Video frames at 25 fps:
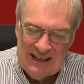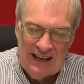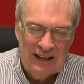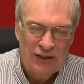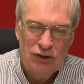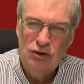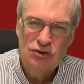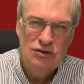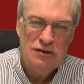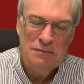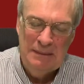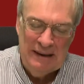
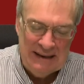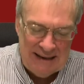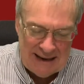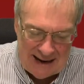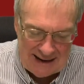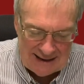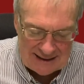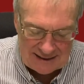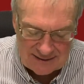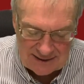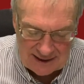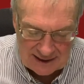doesn't mean
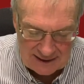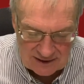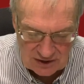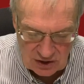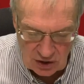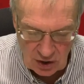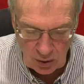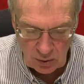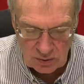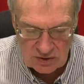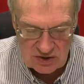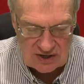anything. You
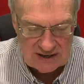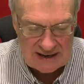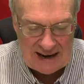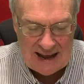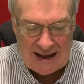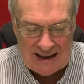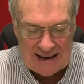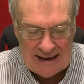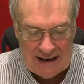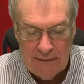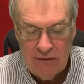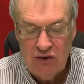know,
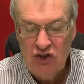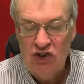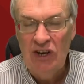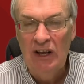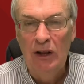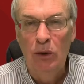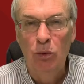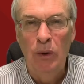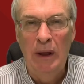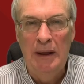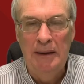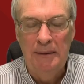tonight, if
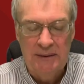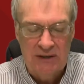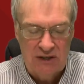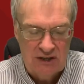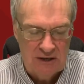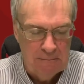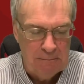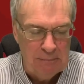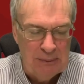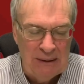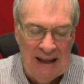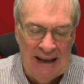Chilwell was to
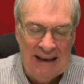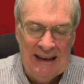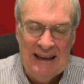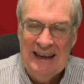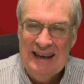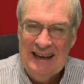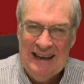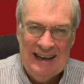play,